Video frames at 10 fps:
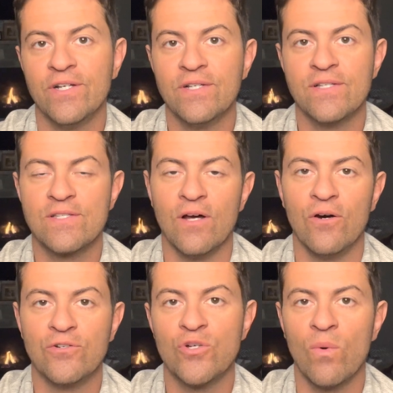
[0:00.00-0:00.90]
So
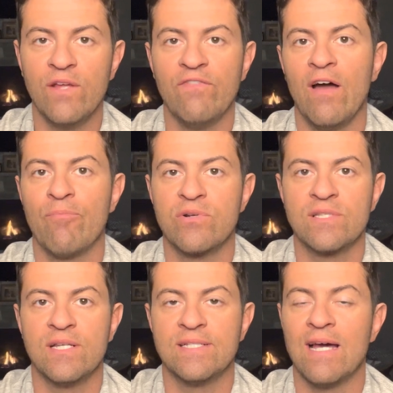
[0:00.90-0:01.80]

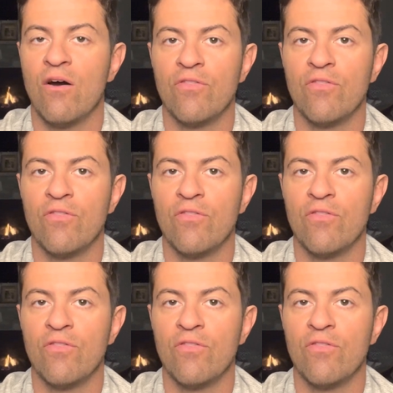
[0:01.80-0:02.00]
25% down,